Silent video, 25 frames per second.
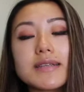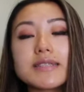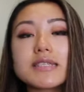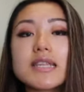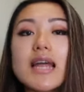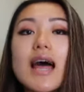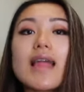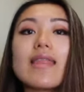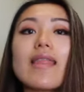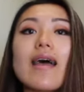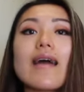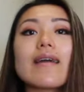It's
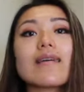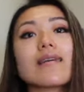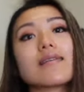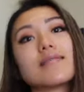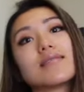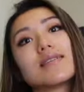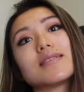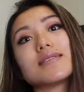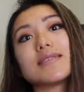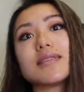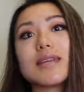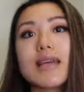not
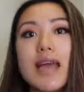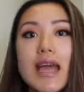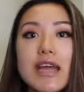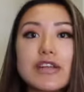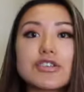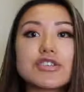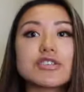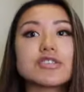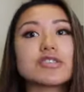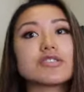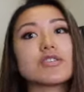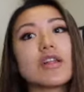like listing
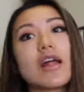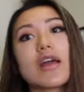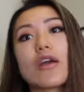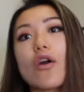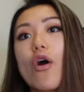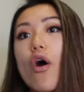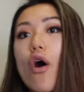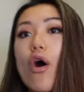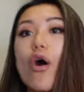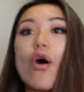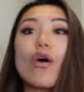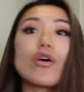agents like
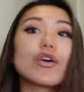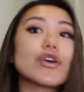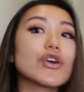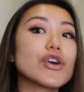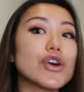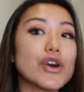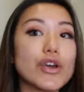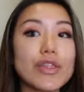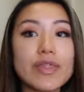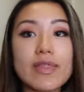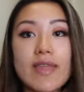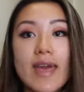all
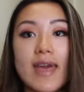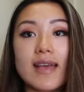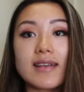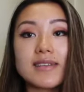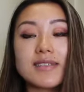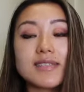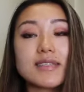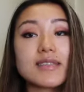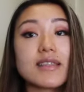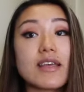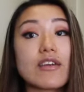good things.